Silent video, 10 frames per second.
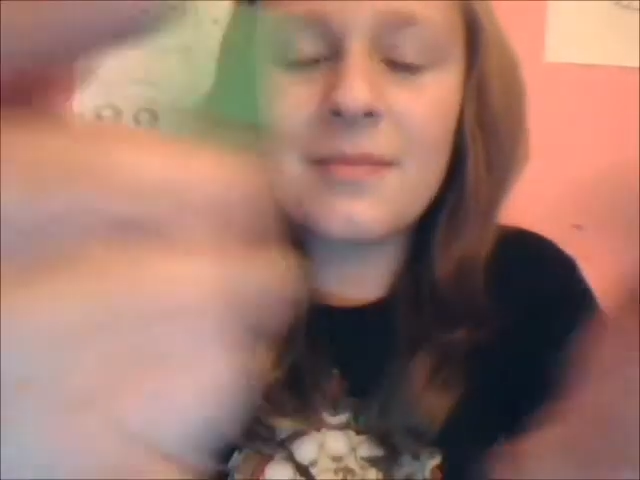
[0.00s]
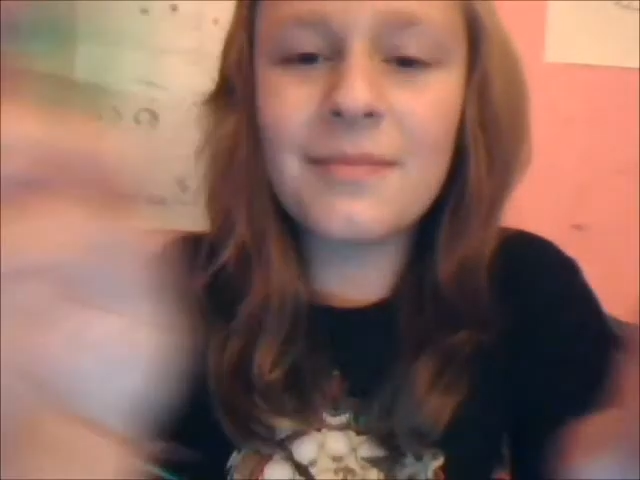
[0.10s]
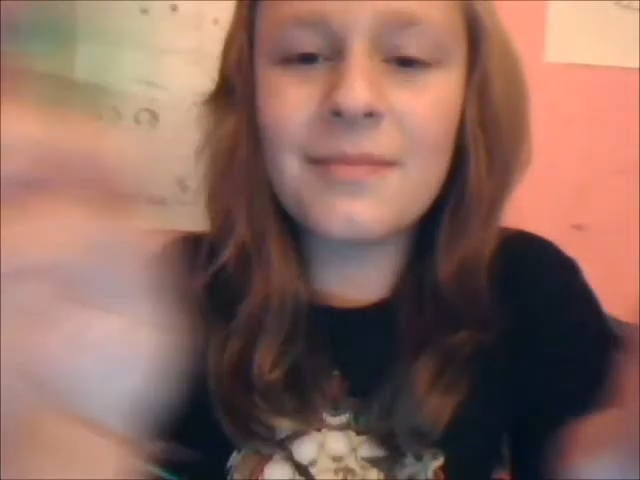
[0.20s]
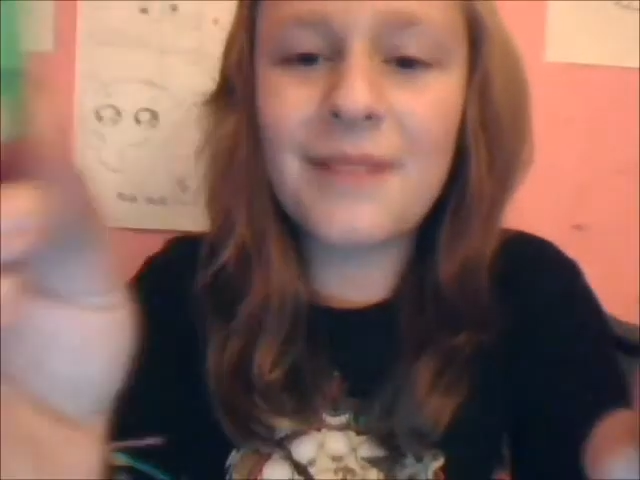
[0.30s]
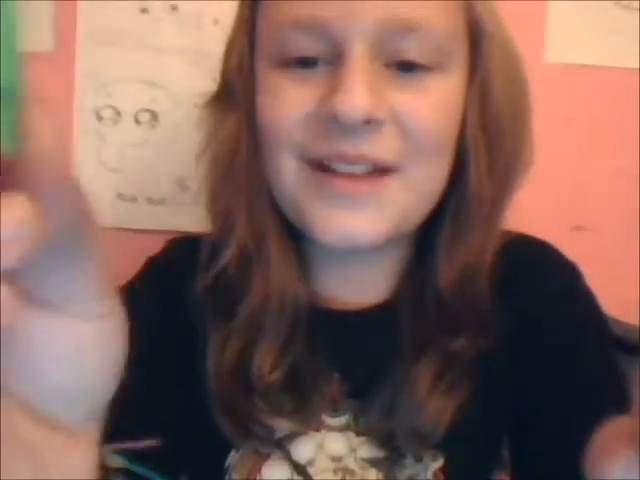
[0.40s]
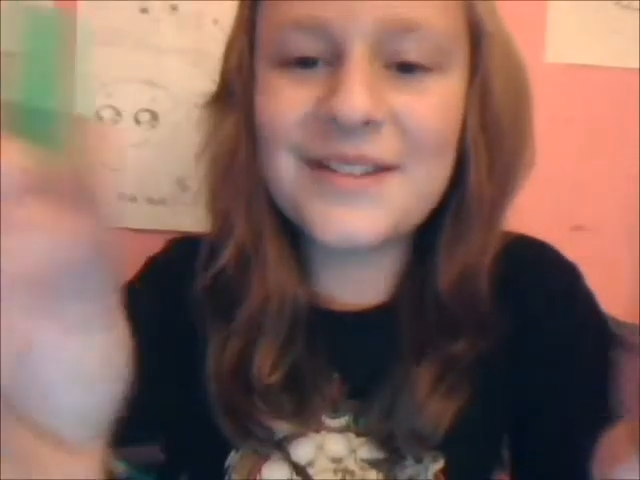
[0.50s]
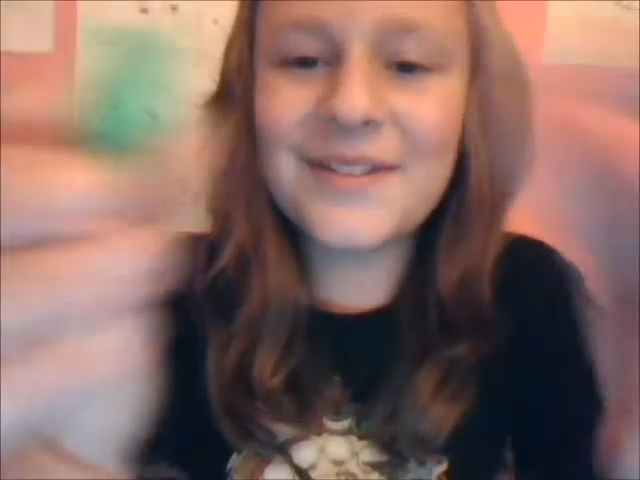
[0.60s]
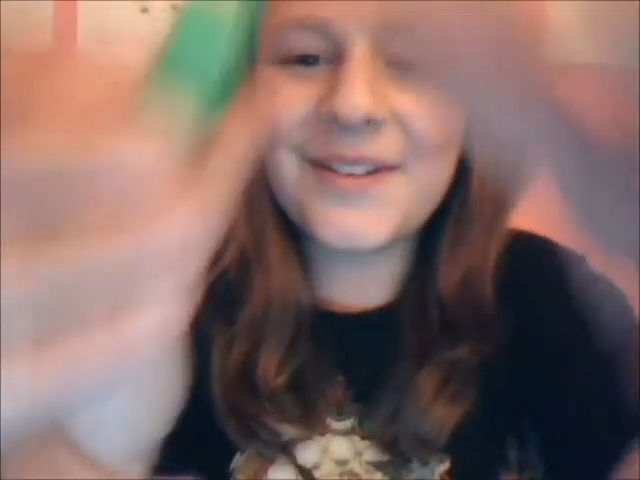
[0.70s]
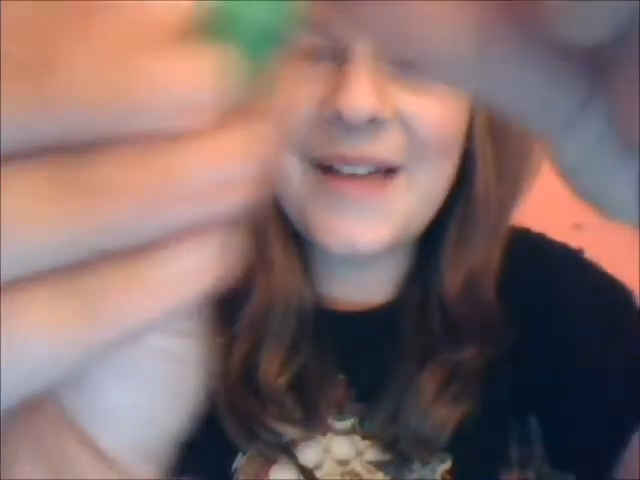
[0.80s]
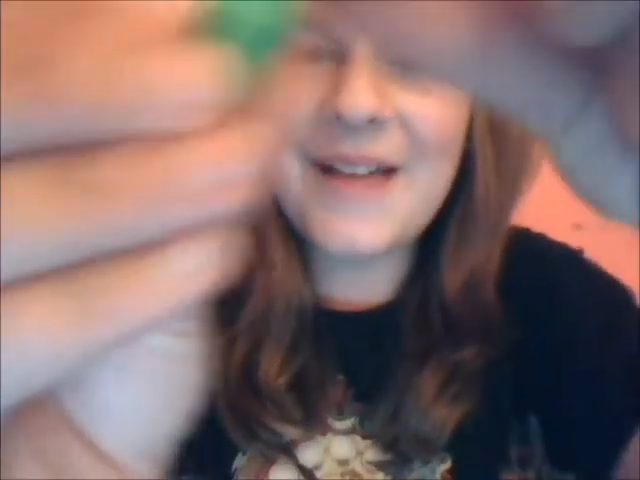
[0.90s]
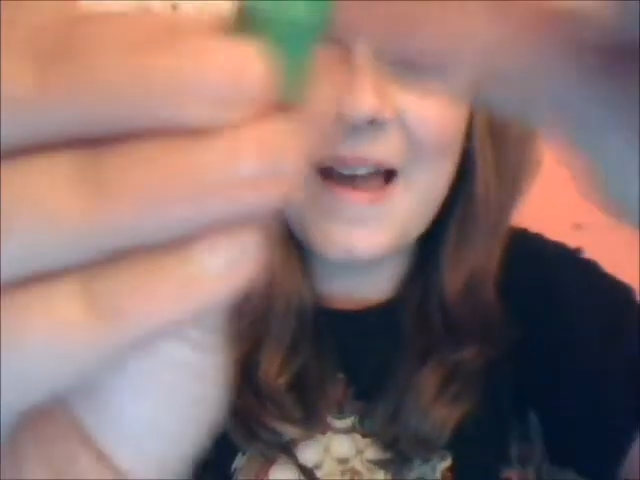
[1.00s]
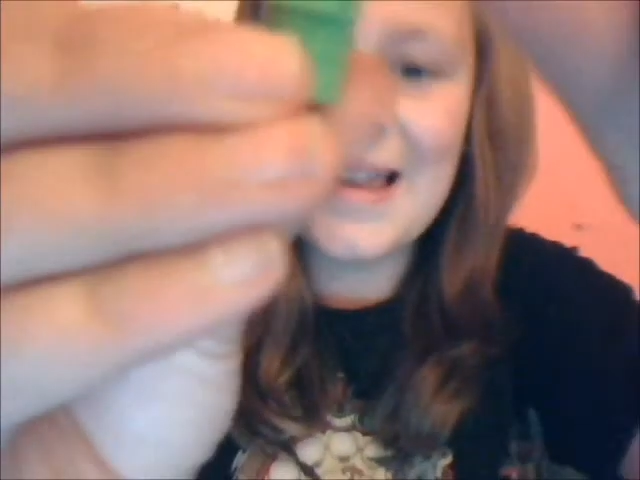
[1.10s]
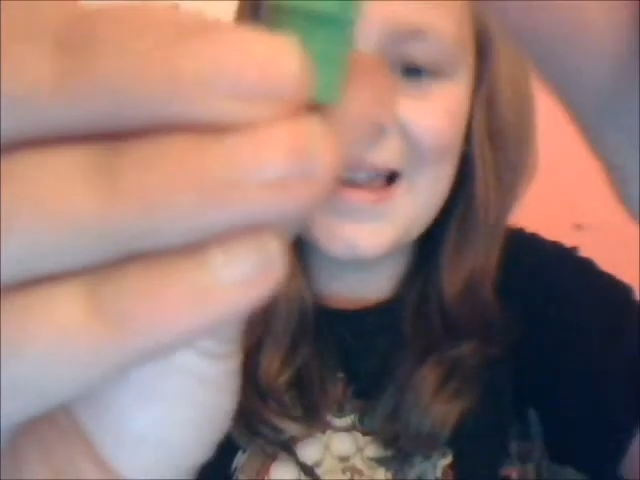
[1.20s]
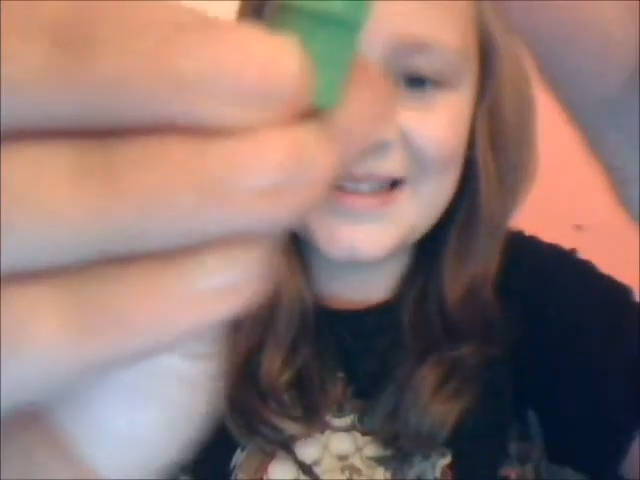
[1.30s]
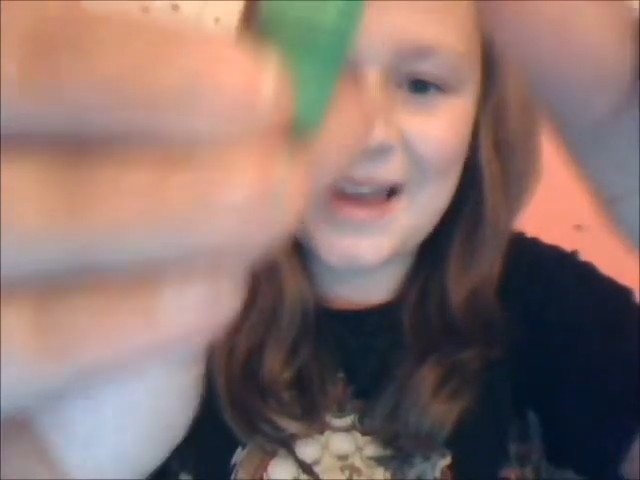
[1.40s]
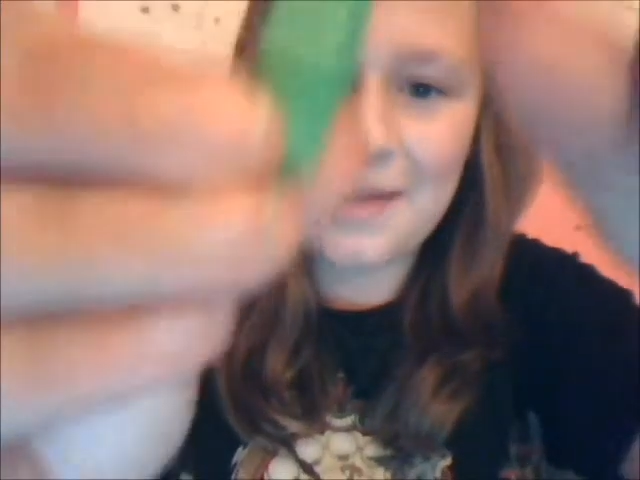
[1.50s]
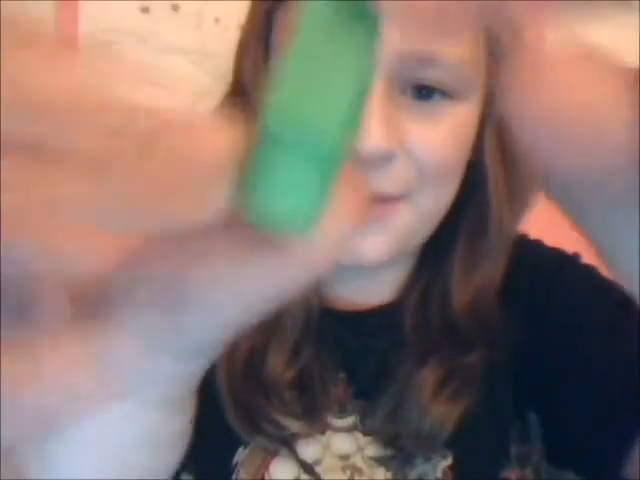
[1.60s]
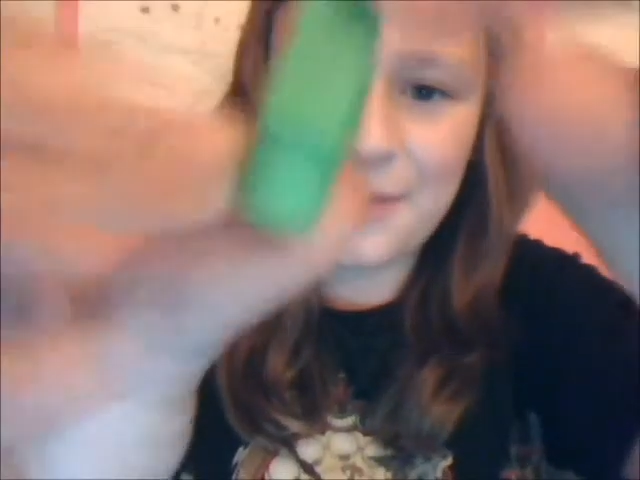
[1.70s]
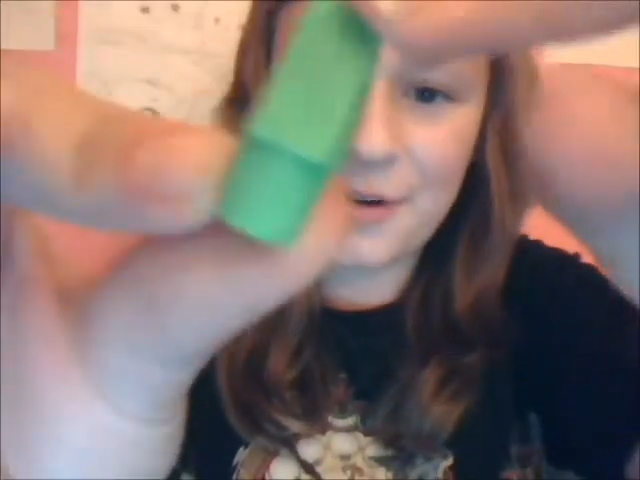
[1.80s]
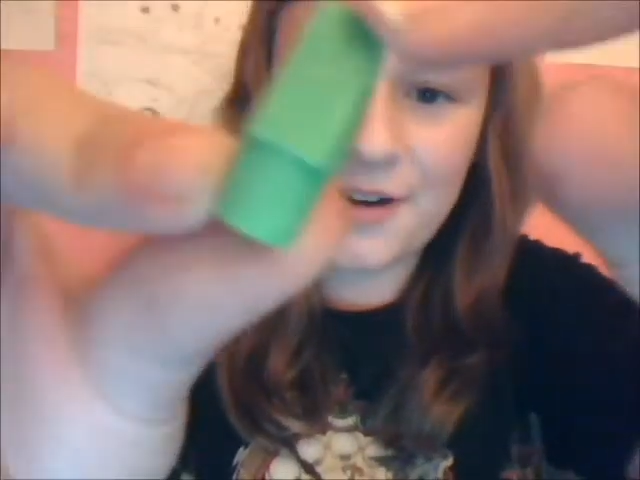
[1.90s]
pencil cover